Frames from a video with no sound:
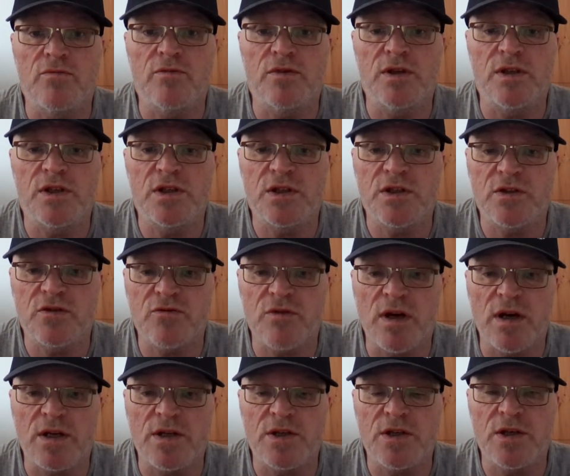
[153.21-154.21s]

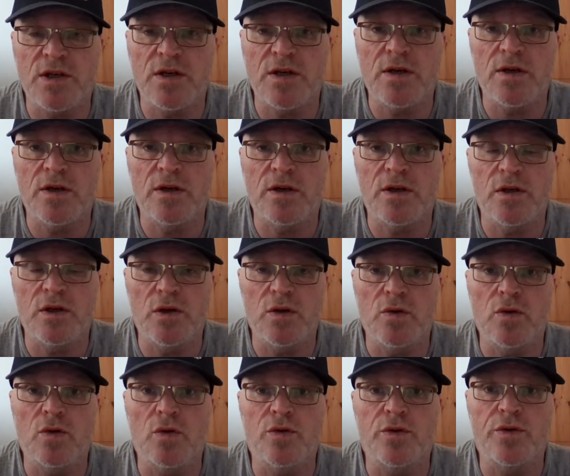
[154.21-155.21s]
restructure
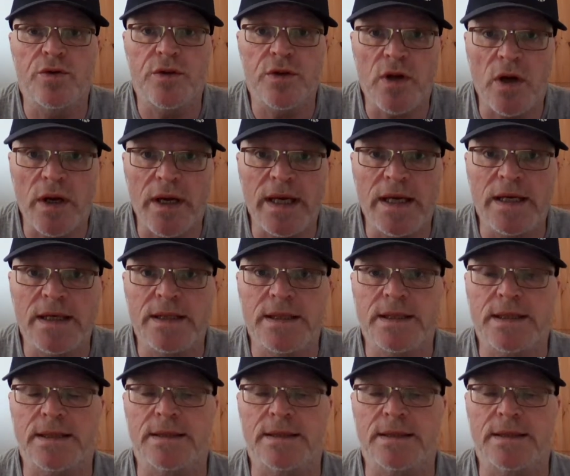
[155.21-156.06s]
your diet.